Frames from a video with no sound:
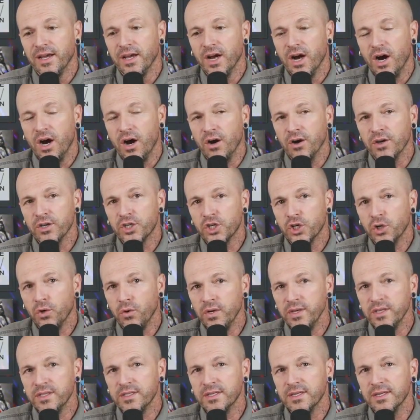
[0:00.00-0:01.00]
Our
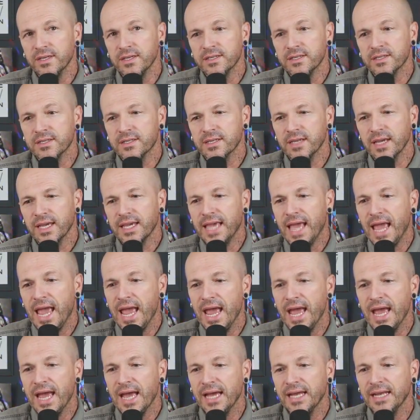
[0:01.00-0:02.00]
choices
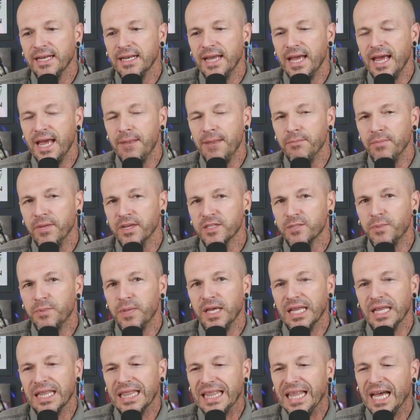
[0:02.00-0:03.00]
can and must be
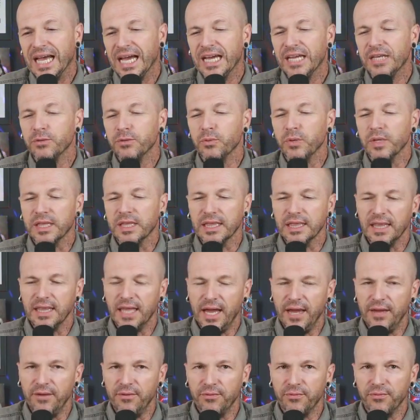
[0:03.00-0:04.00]
aligned with
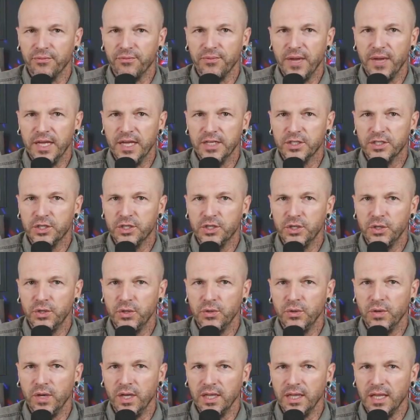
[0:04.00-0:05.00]
life. And
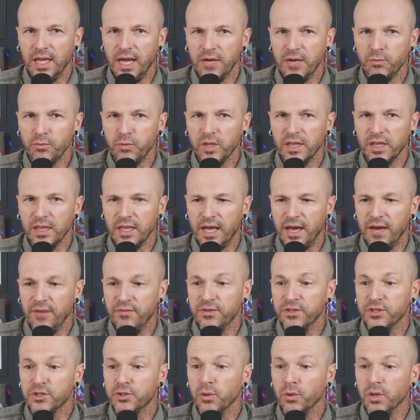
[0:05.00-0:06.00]
to align with life
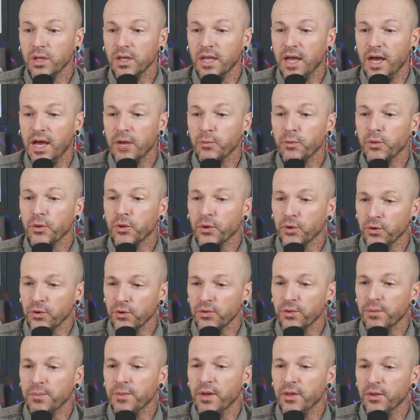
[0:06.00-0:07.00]
is to align with her,
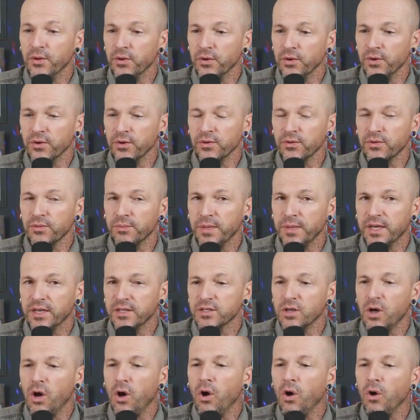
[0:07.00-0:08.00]
the Mother Earth. Because
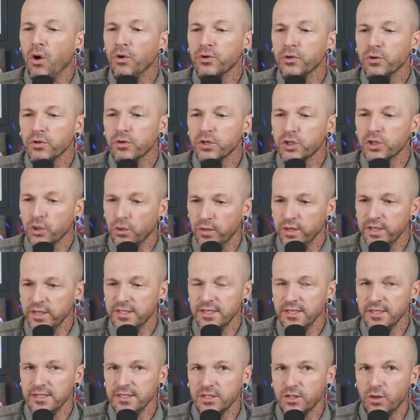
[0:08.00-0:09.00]
all your
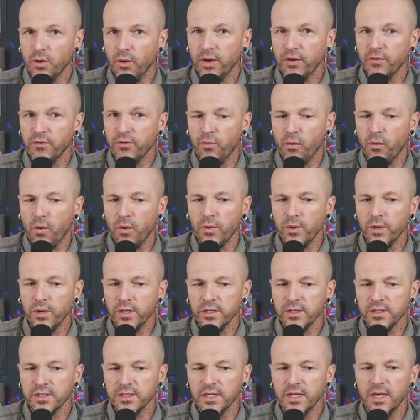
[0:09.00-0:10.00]
choices going
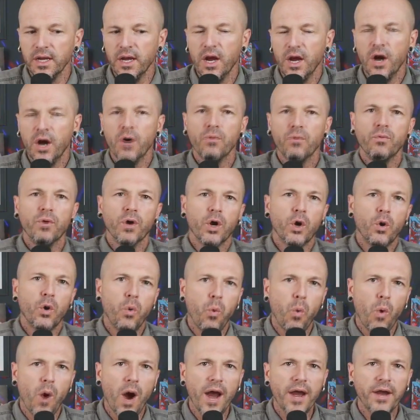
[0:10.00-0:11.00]
forward
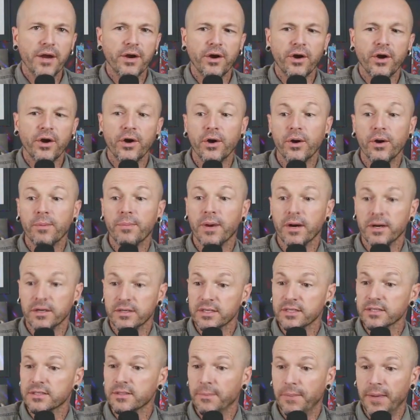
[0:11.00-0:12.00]
require her
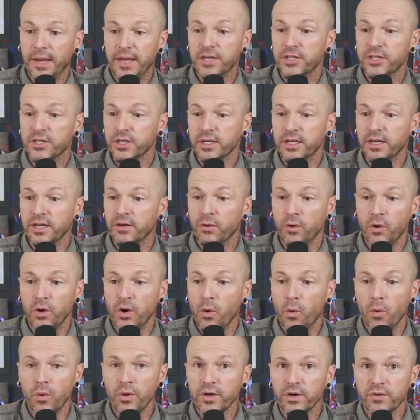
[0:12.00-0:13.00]
participation in
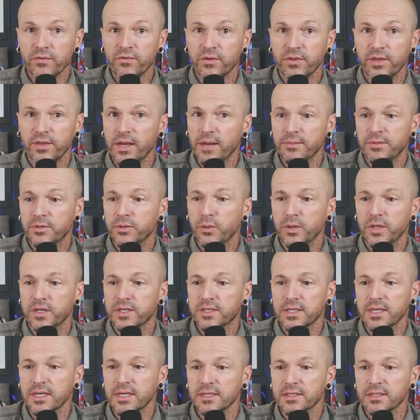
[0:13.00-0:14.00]
order for them to
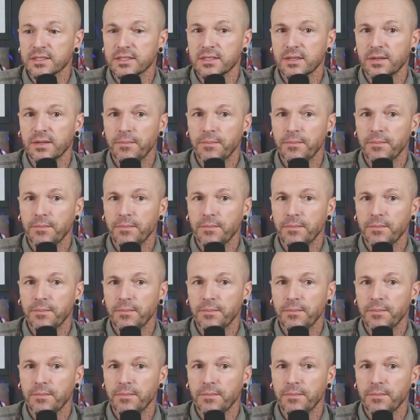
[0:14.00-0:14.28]
exist.